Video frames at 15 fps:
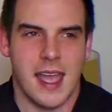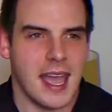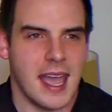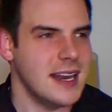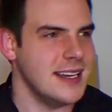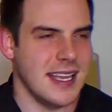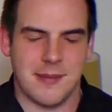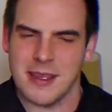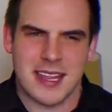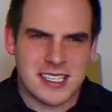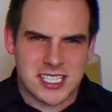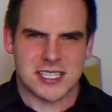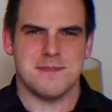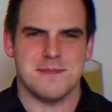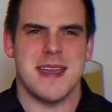And it
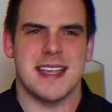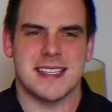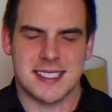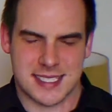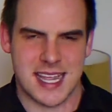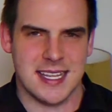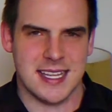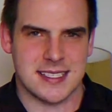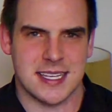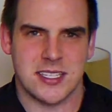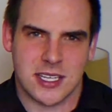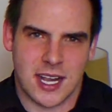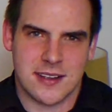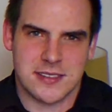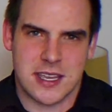just makes sense that
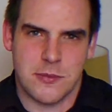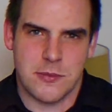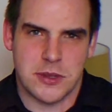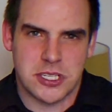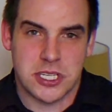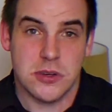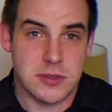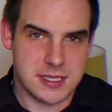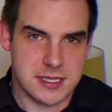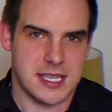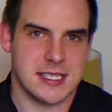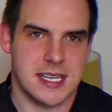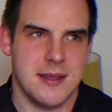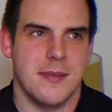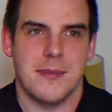Tchaikovsky would choose this
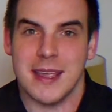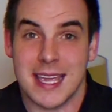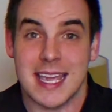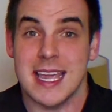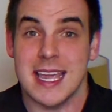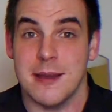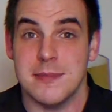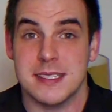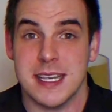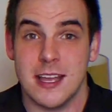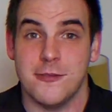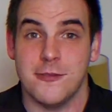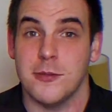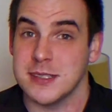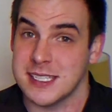hymn. He
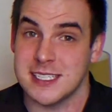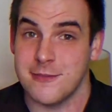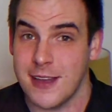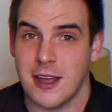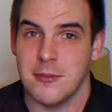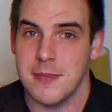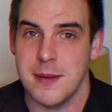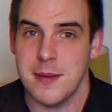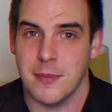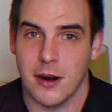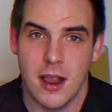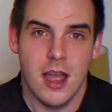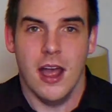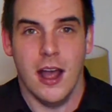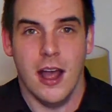himself was a devout member
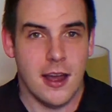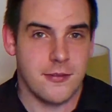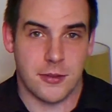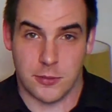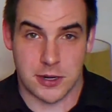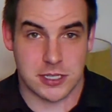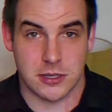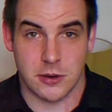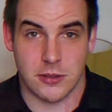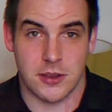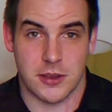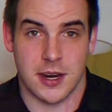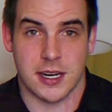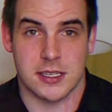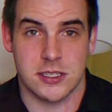of the Russian
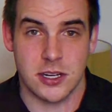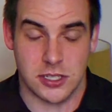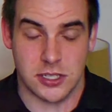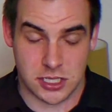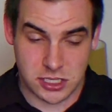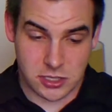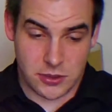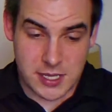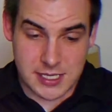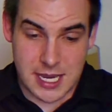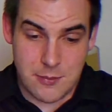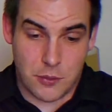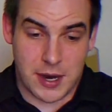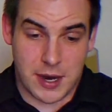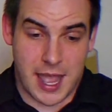Orthodox Church, so this
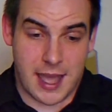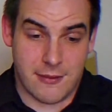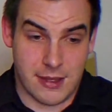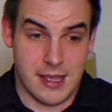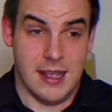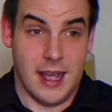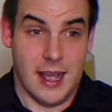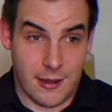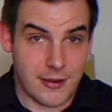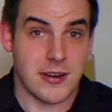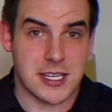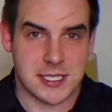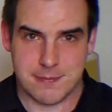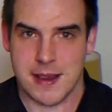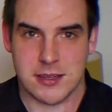hymn would have a very
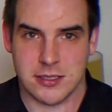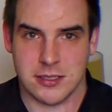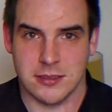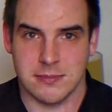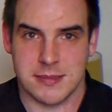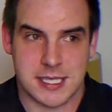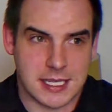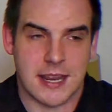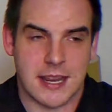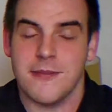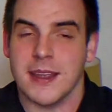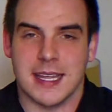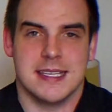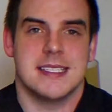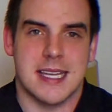special
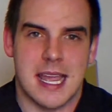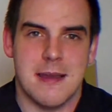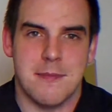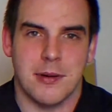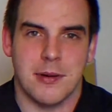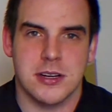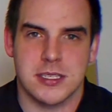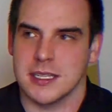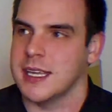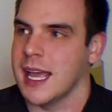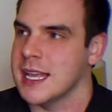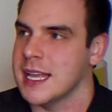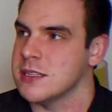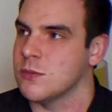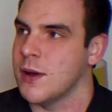significance to him personally,
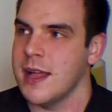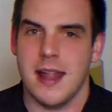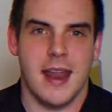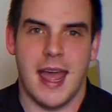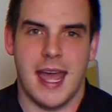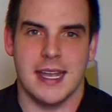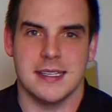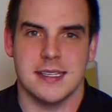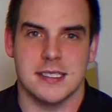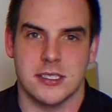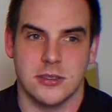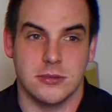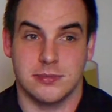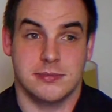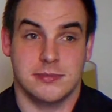as well as
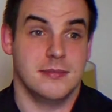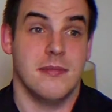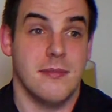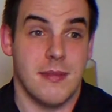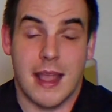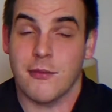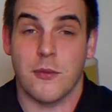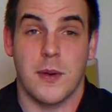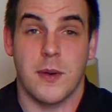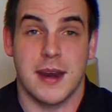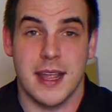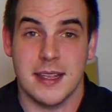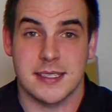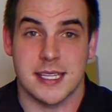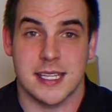to everyone
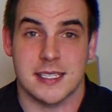else at this